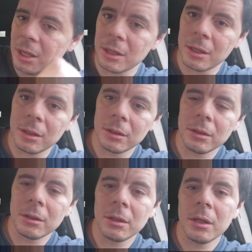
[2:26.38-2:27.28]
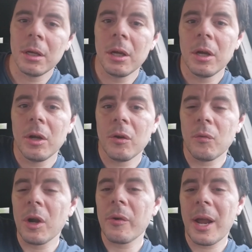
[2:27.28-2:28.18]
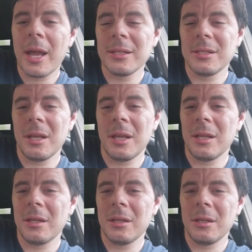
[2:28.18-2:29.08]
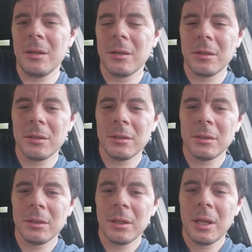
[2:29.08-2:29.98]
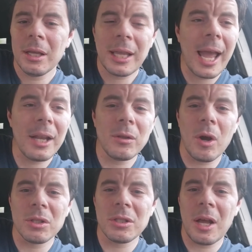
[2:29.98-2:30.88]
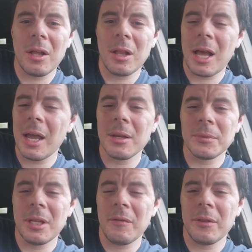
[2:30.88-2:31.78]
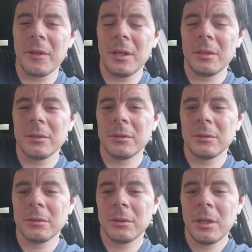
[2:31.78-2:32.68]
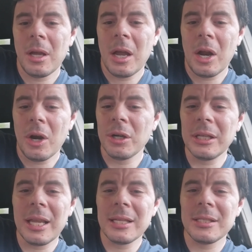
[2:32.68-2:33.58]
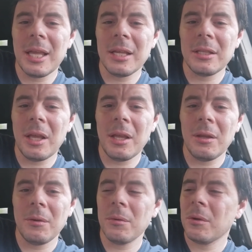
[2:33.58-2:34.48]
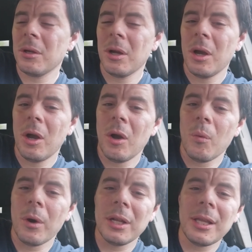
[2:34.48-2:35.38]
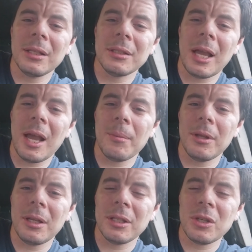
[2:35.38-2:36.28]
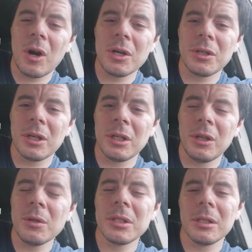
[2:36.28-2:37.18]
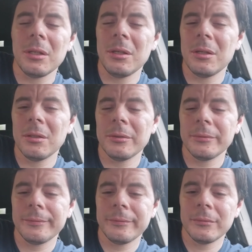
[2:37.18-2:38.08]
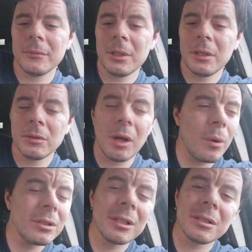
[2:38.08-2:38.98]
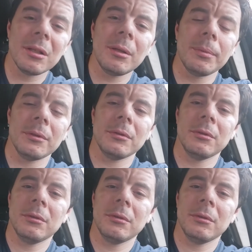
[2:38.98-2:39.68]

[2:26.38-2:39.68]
and Rugrats and Catdog style items and everything. Heard the kids say that they want to take the tablet and the charger and use it. So I wasn't asleep.